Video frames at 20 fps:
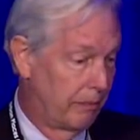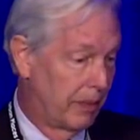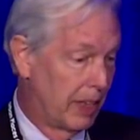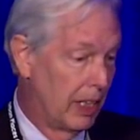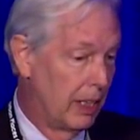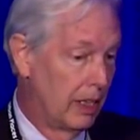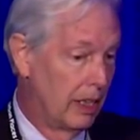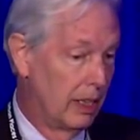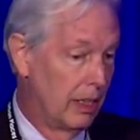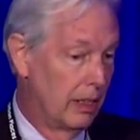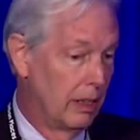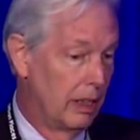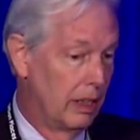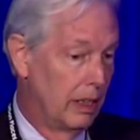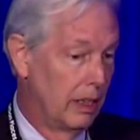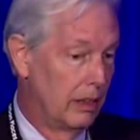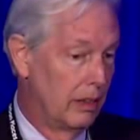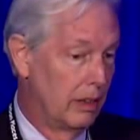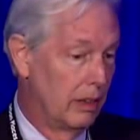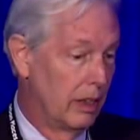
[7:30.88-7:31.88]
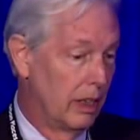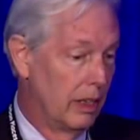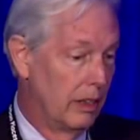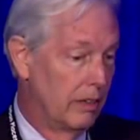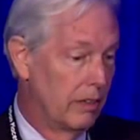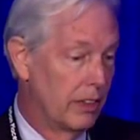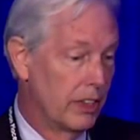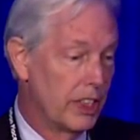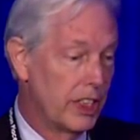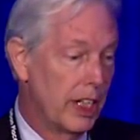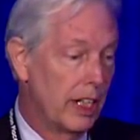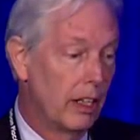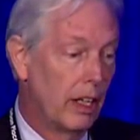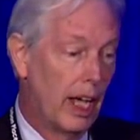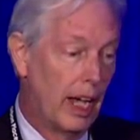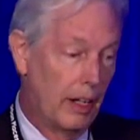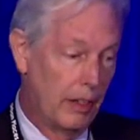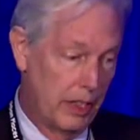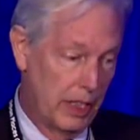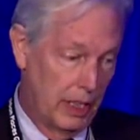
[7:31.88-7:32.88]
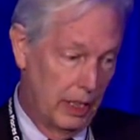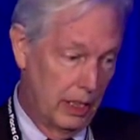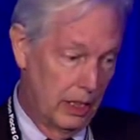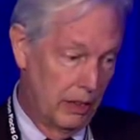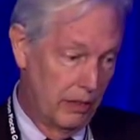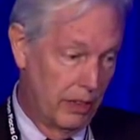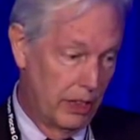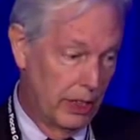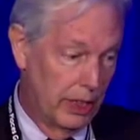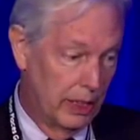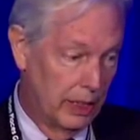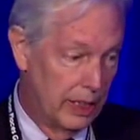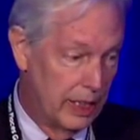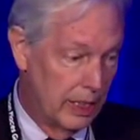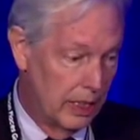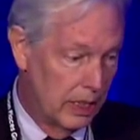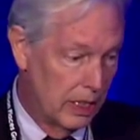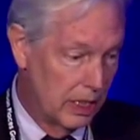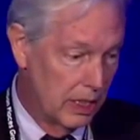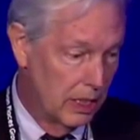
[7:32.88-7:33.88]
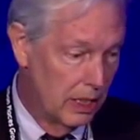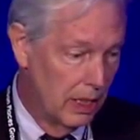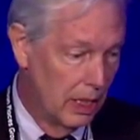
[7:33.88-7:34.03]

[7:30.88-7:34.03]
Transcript: in, in, in for sale housing at the very least.